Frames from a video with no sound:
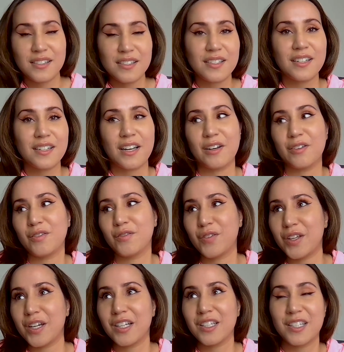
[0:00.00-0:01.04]
you know,
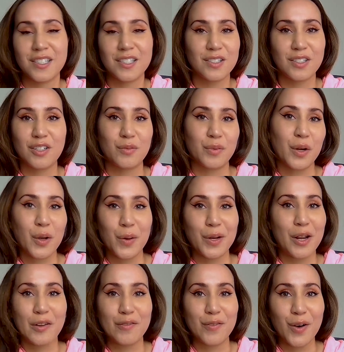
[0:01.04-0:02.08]
vanilla's grown
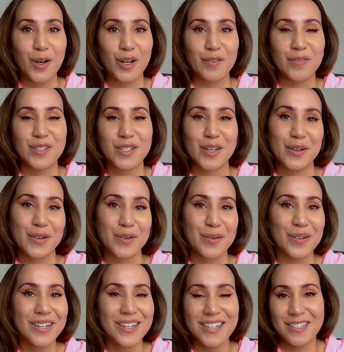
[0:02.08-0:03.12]
and evolved. So
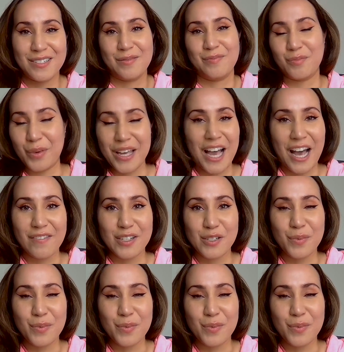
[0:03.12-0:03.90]
we have as